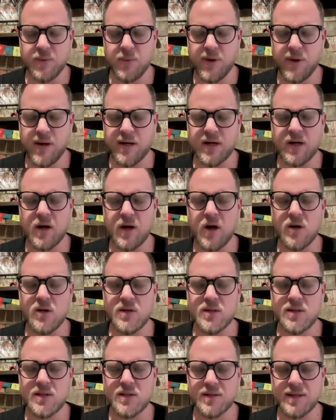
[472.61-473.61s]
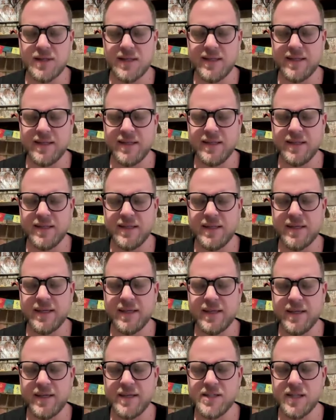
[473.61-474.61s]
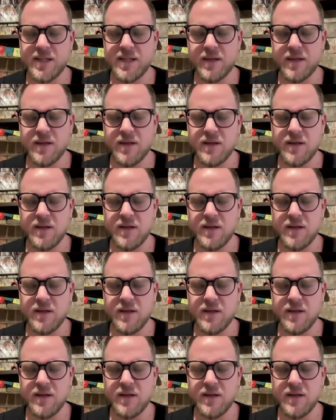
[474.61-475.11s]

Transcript: we are constantly engaging